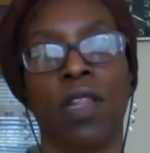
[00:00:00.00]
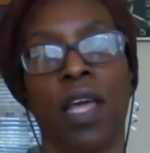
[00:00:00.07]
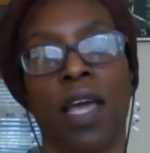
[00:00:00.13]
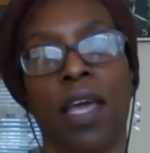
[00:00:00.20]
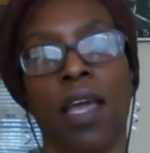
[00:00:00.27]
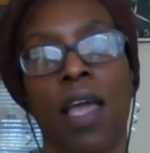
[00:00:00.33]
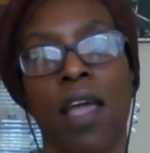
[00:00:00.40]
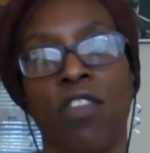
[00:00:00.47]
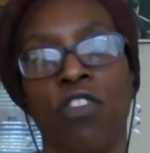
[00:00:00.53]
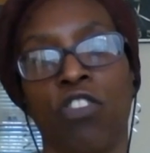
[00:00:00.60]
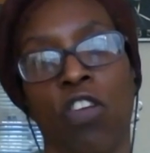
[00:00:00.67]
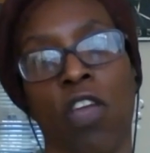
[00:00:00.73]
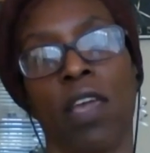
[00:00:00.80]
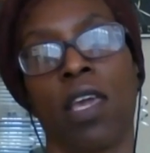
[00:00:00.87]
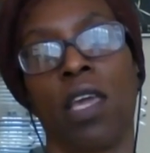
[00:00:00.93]
that and
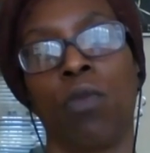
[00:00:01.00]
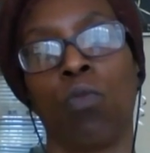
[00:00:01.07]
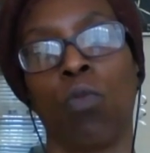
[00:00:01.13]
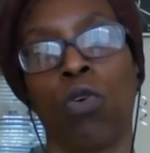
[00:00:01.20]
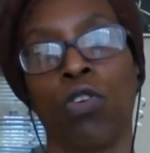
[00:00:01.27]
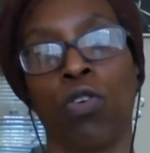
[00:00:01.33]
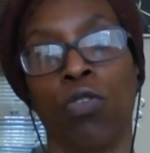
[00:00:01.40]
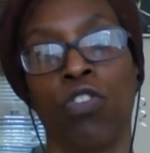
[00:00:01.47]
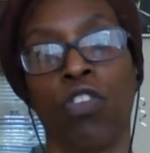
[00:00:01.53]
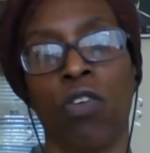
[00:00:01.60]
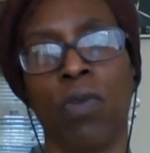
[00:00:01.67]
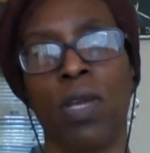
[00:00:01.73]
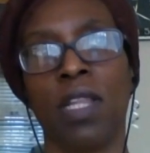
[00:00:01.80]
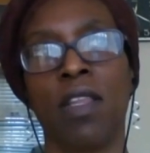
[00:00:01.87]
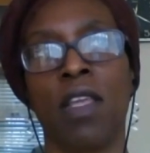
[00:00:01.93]
checking what you're
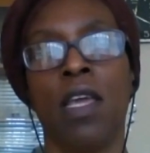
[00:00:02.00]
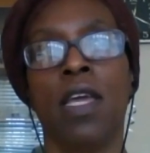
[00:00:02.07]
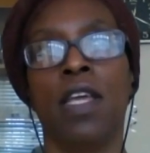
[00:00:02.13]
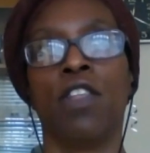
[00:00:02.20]
doing,